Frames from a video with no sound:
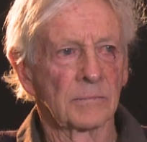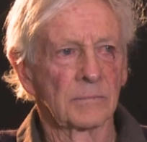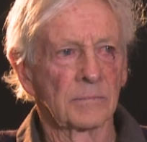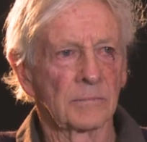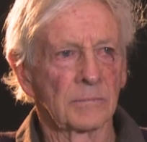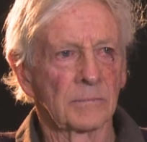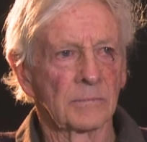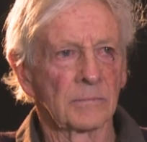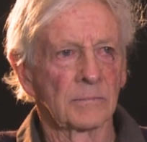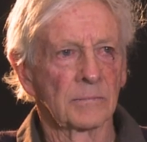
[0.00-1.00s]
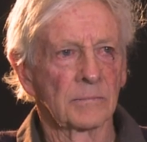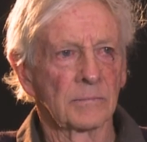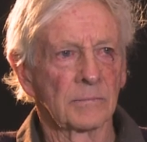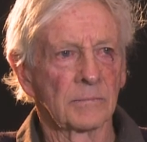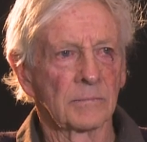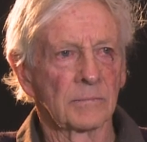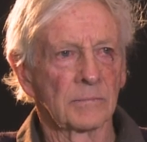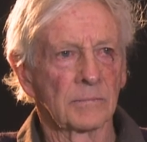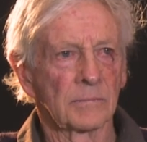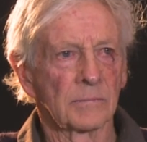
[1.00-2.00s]

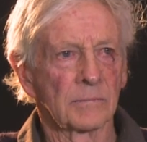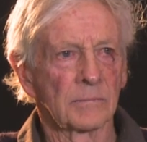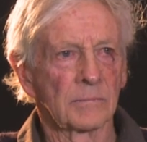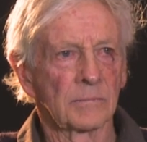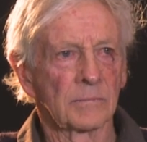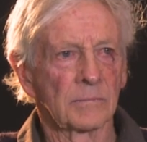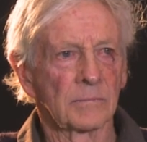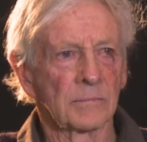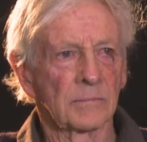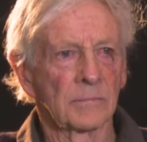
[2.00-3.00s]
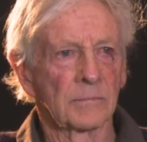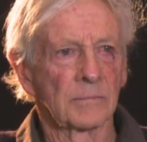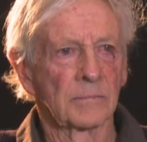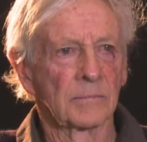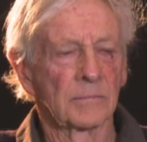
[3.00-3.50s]
(silent)